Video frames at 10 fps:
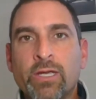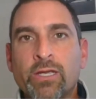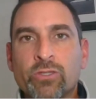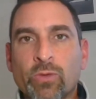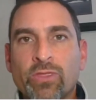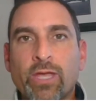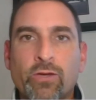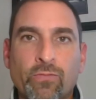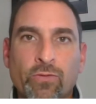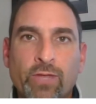So we thank
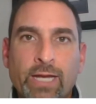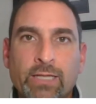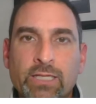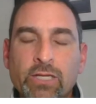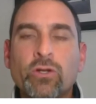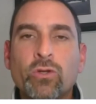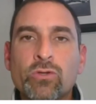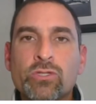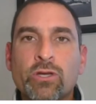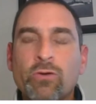you for that. Continue to do
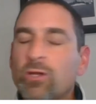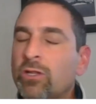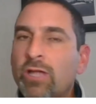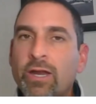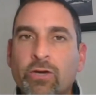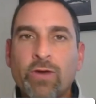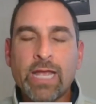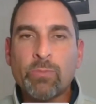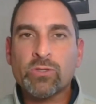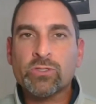so. A lot of great
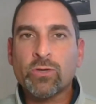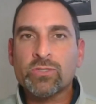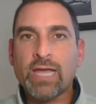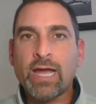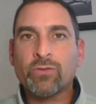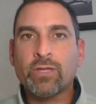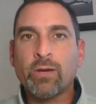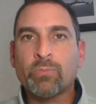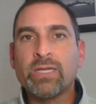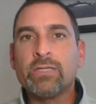episodes out
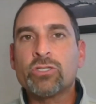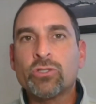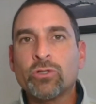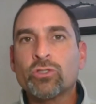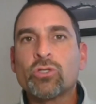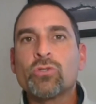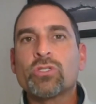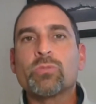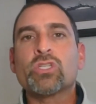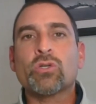there. Be sure to
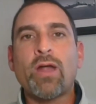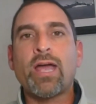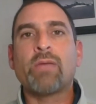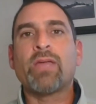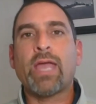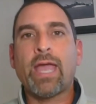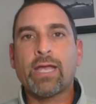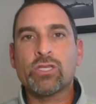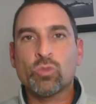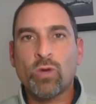subscribe
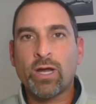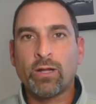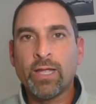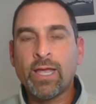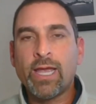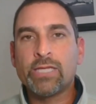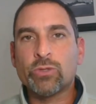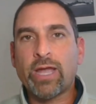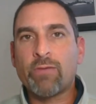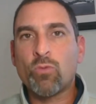as well, as
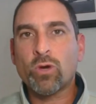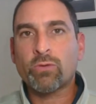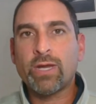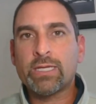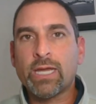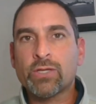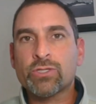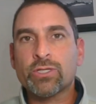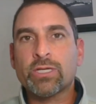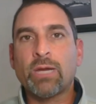we'll have more great
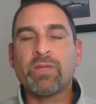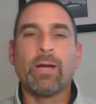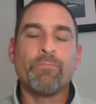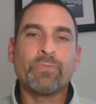guests coming up.